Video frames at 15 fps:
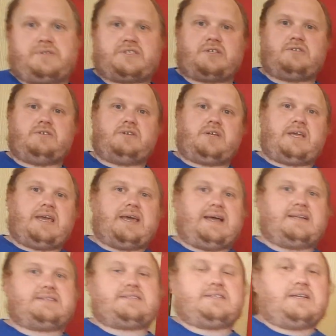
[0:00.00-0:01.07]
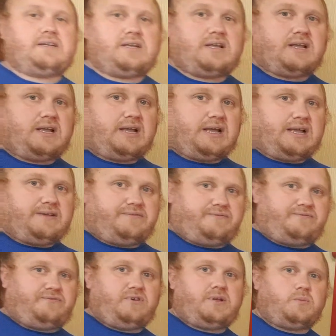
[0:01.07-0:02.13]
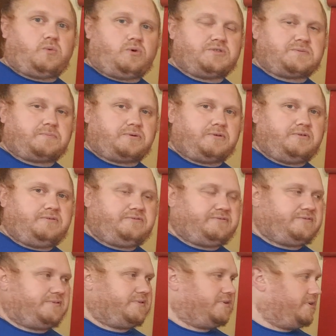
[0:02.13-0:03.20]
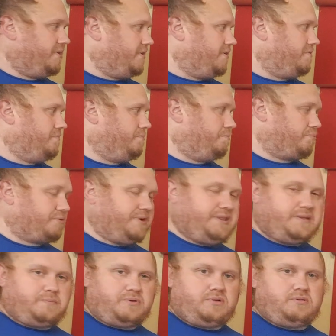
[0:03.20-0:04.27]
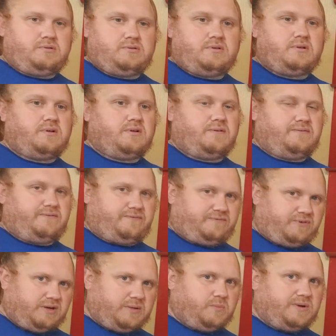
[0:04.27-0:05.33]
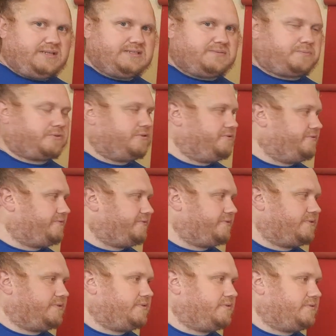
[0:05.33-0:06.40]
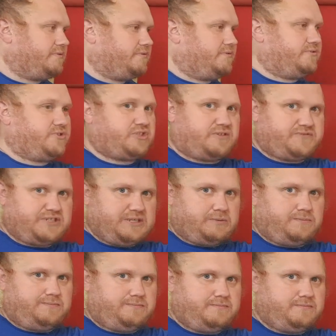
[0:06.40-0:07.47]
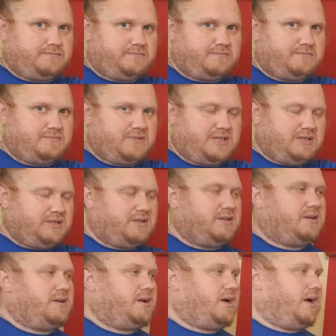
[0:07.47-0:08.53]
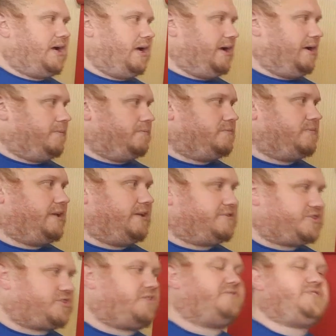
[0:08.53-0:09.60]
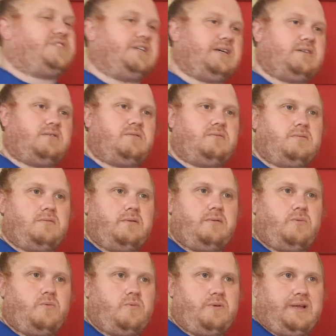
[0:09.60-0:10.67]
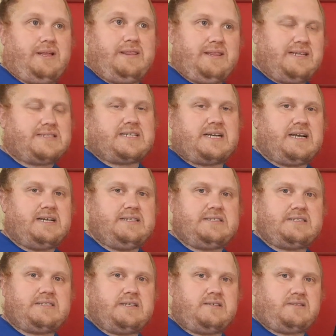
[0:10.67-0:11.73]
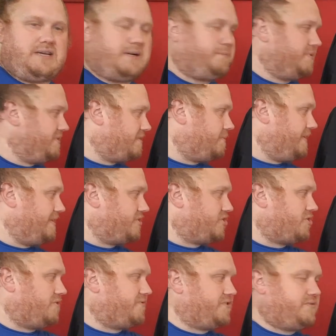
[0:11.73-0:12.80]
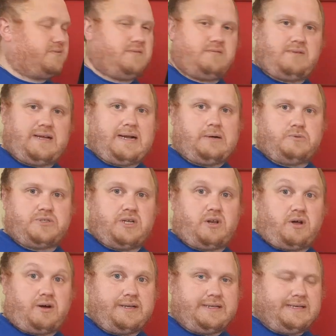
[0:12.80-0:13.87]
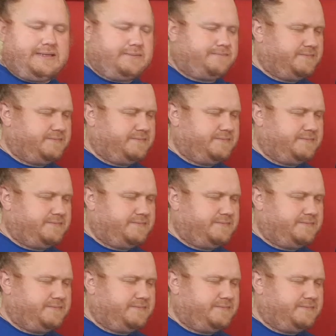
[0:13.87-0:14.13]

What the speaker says: So you get a fully waterproof, breathable, fully windproof soft shell. Now the soft shell in this case happens to be a soft outer lining.